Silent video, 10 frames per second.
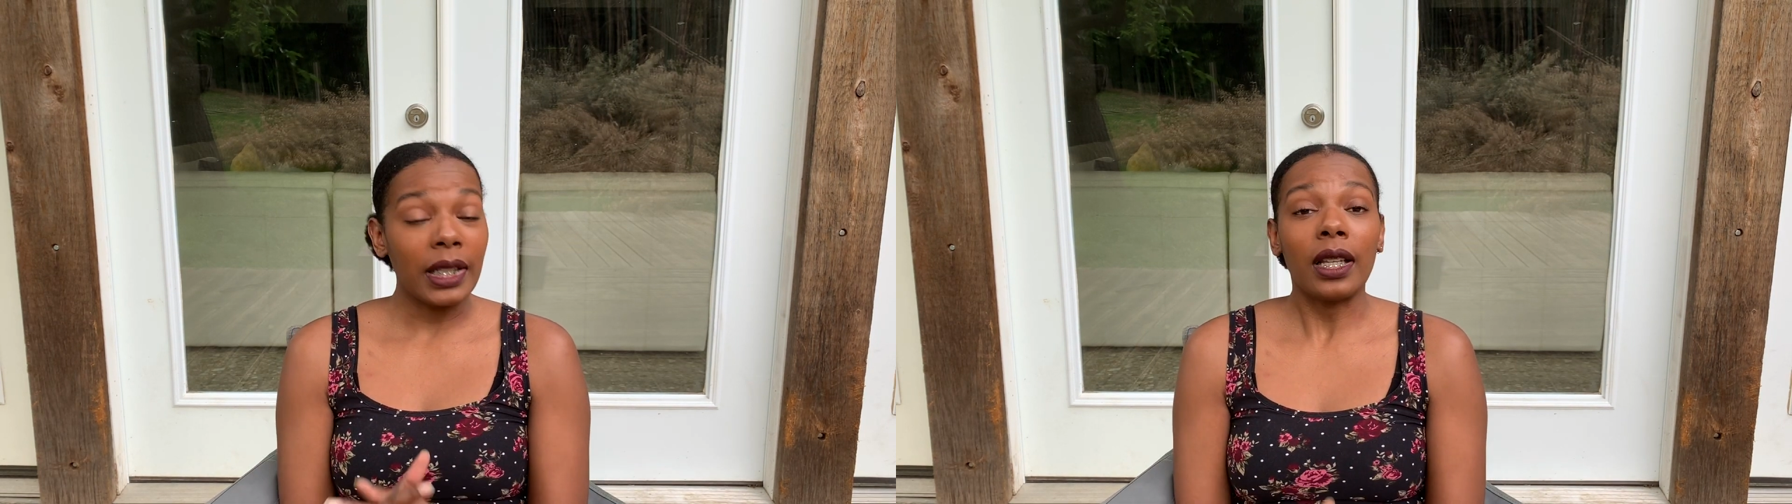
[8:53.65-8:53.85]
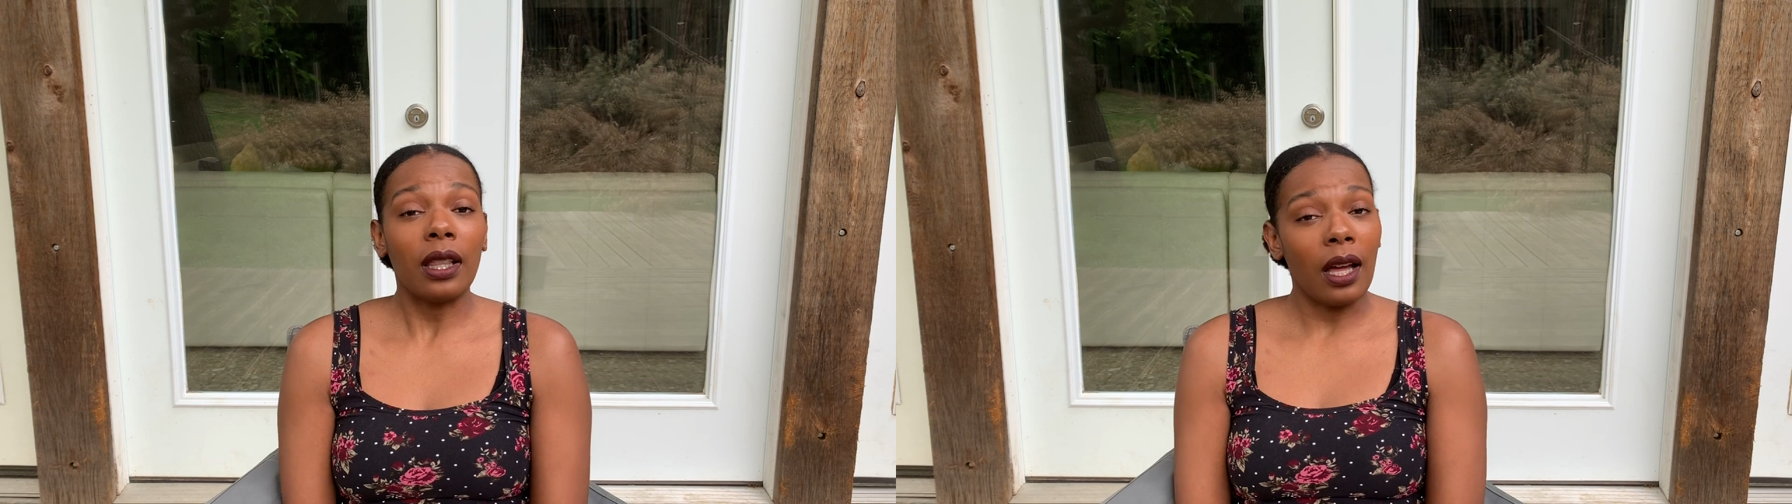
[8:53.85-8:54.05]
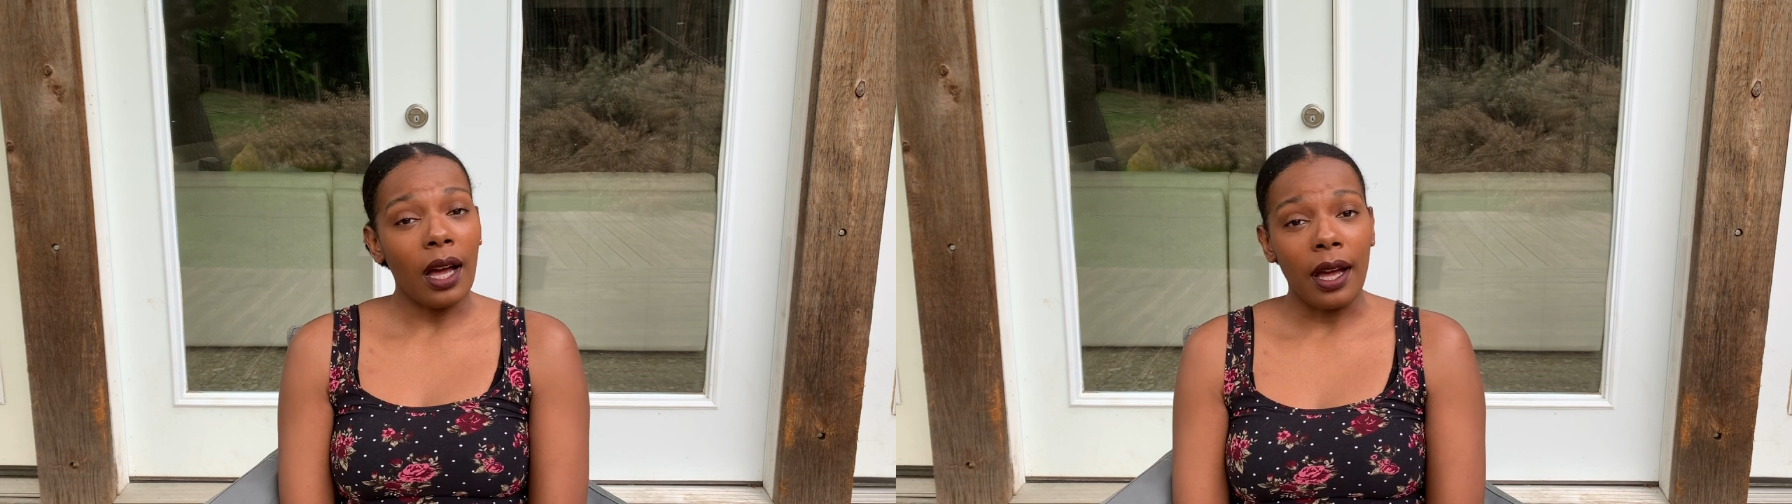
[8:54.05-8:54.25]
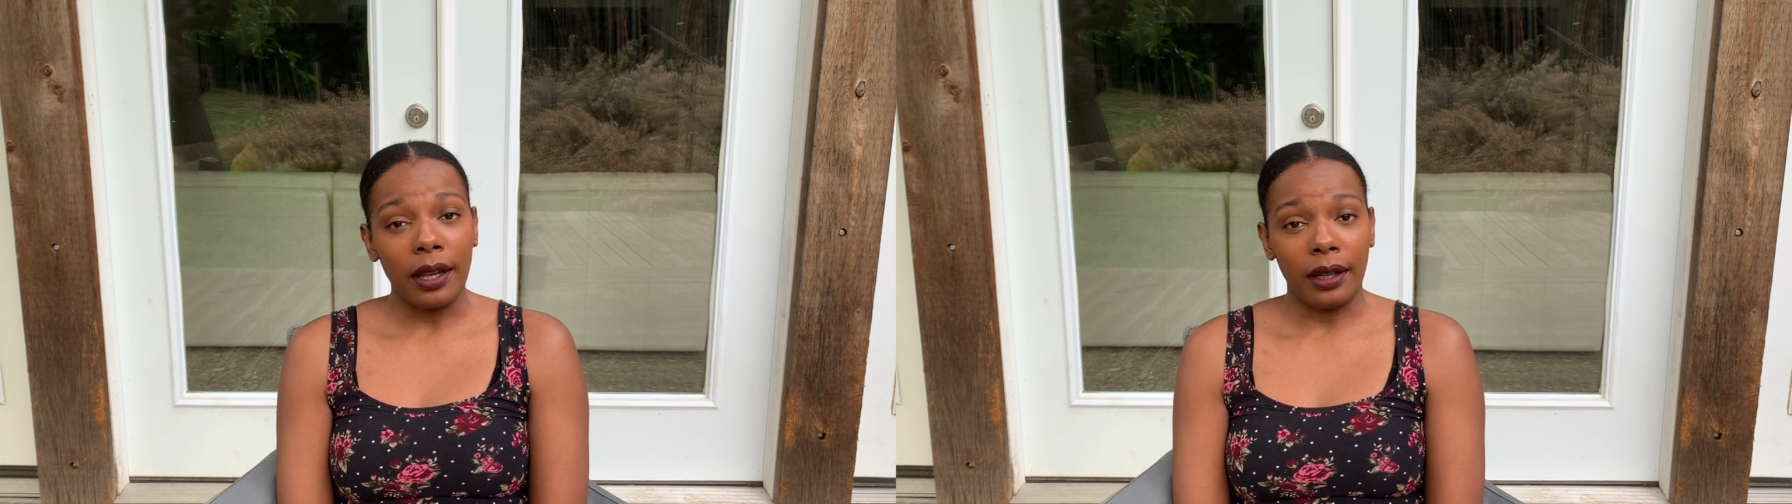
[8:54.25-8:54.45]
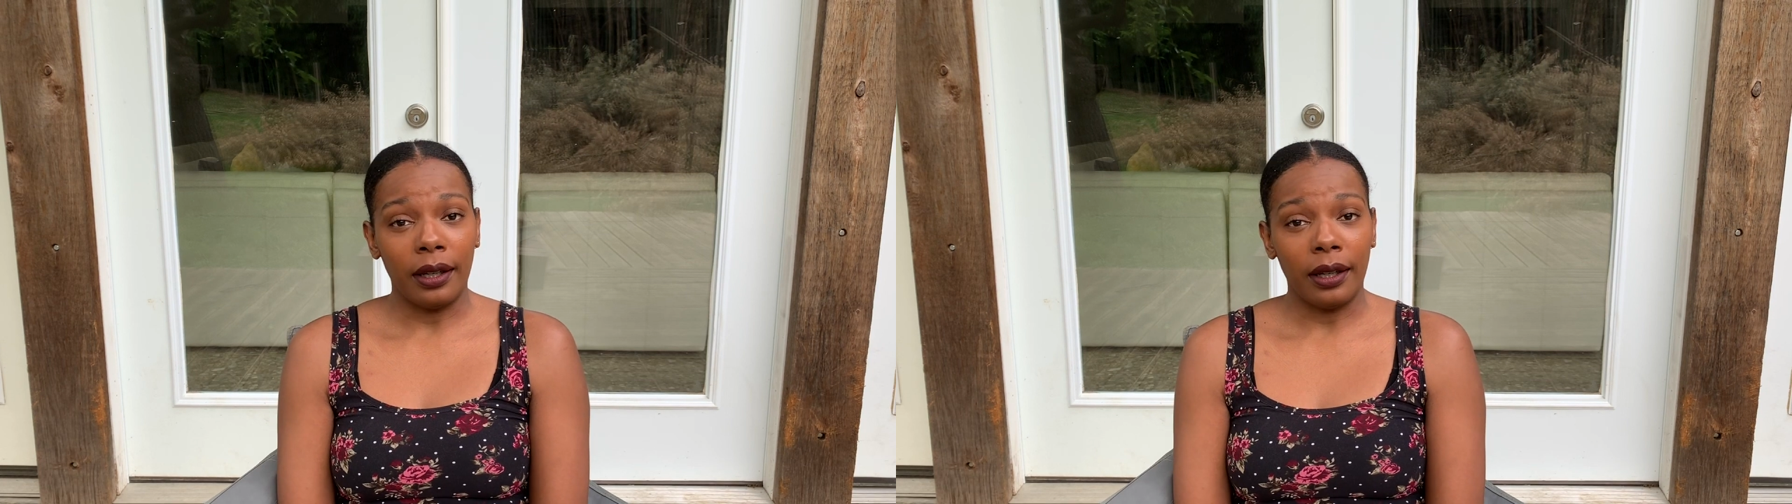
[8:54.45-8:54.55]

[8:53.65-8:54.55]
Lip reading: a lot.